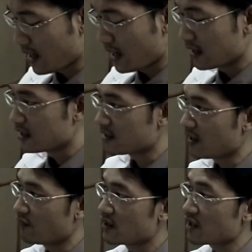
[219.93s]
His
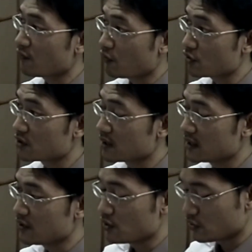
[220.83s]
aphasia fortunately
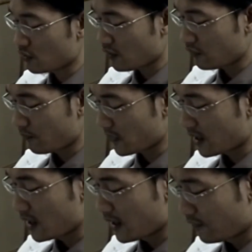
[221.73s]
resolved
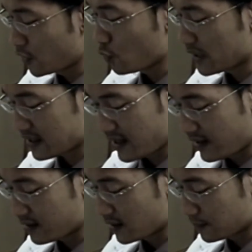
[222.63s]
a few weeks later.